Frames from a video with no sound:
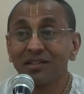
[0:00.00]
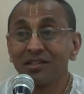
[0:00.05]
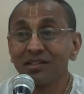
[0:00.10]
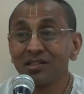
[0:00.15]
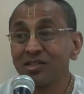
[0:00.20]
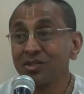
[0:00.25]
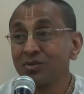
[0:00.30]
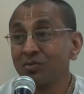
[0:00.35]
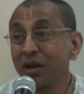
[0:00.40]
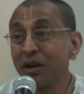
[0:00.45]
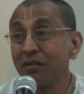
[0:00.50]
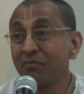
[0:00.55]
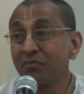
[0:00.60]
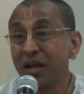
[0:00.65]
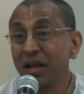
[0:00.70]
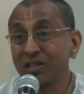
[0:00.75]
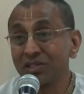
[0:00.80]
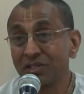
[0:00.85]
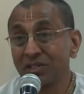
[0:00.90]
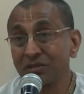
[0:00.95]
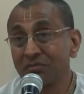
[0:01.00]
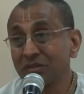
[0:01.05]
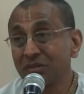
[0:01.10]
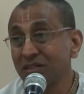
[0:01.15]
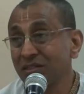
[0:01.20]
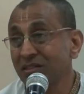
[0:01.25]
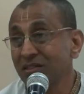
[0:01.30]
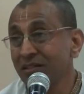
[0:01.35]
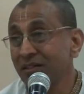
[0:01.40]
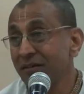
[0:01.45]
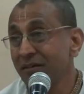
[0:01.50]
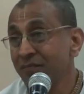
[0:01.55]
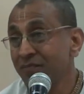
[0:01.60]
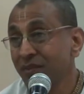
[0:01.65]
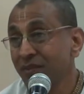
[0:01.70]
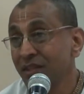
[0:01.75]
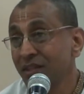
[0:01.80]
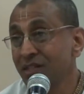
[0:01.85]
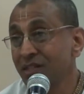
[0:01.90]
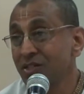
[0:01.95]
This is very pleasurable.
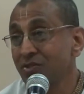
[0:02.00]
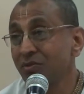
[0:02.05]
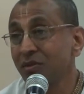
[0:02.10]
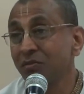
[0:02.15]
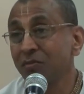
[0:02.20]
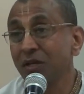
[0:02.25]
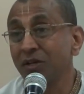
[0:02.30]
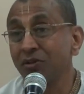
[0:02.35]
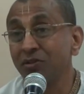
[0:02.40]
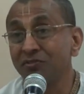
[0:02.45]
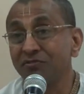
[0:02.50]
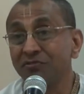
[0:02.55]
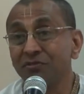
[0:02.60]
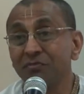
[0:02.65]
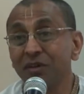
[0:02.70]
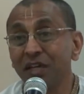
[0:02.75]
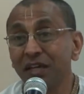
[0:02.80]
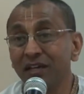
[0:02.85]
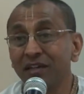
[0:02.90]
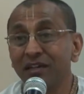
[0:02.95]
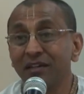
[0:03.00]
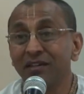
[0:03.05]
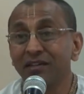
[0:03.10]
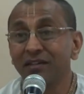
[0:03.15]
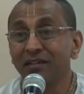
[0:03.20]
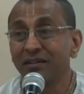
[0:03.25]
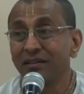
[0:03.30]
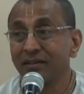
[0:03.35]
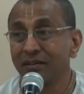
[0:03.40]
This will be good for me.